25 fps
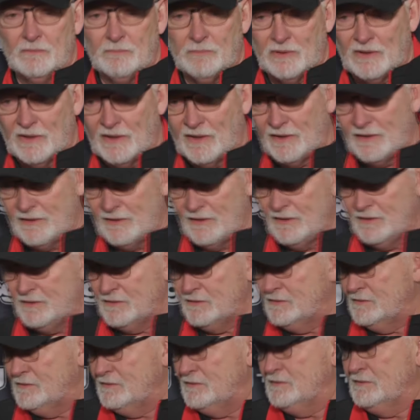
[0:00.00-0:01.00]
Blatt
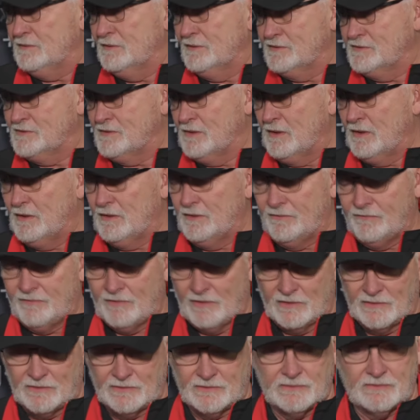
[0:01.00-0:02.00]
and Lazar, you've
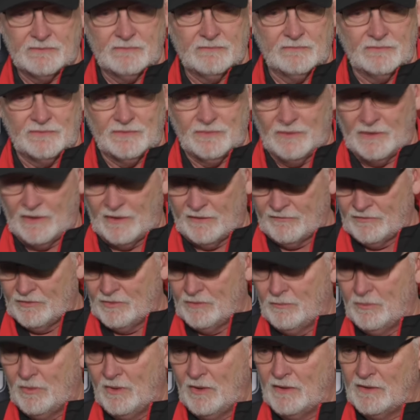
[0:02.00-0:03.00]
got two
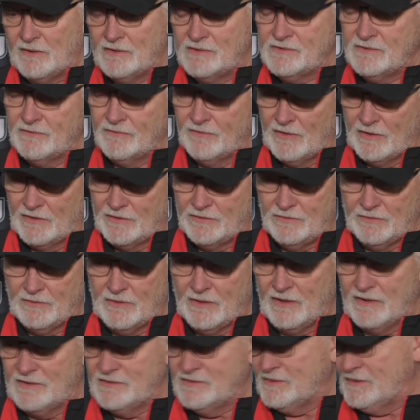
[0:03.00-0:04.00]
heavier bodies. You've got two
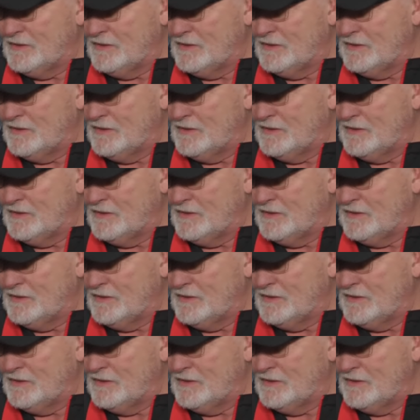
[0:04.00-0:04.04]
guys